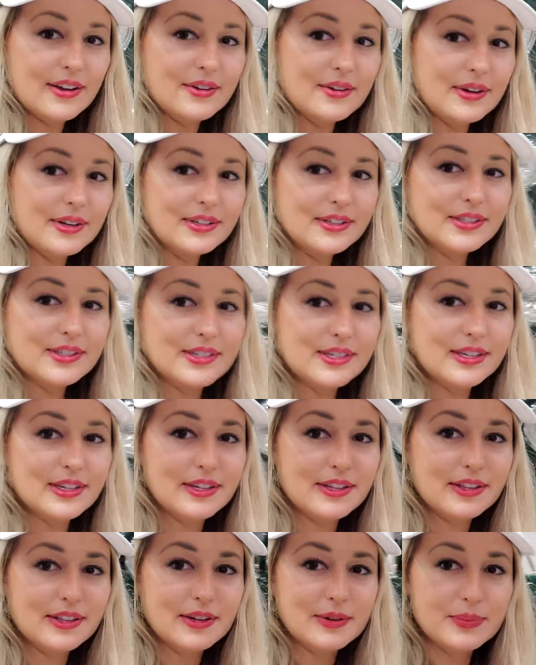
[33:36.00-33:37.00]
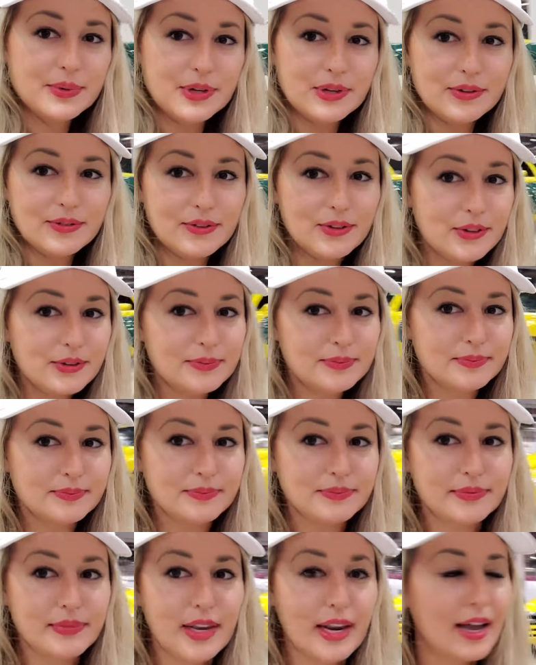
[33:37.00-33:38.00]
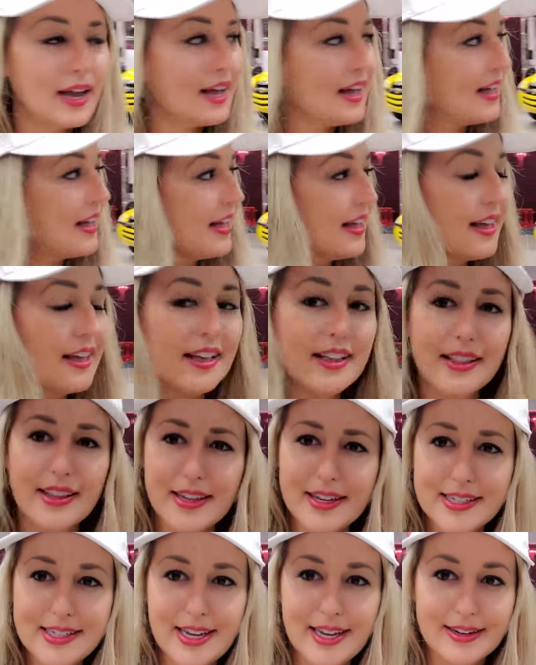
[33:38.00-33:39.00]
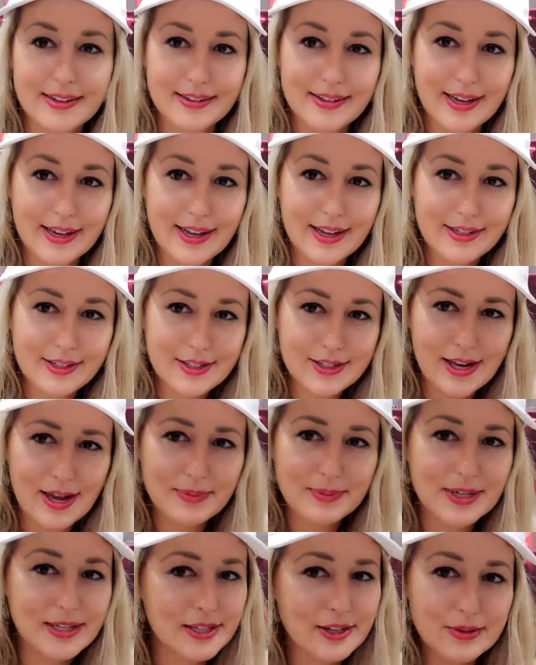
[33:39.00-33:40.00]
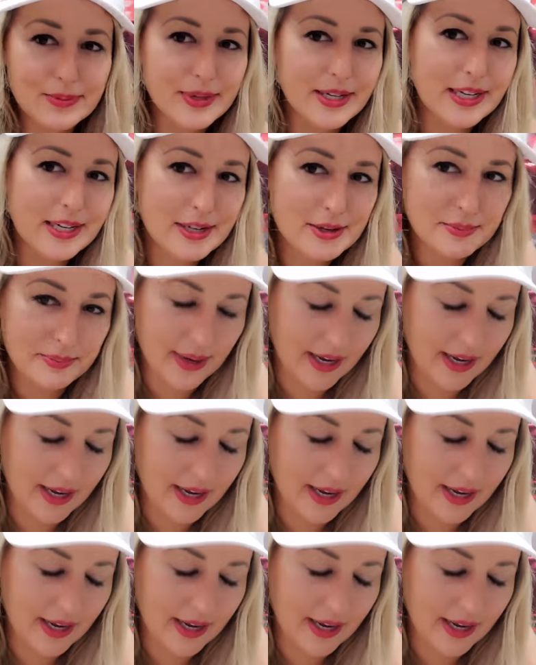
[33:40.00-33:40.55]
grills. They're beautiful. Like I said, that guy just hopped in here, but he didn't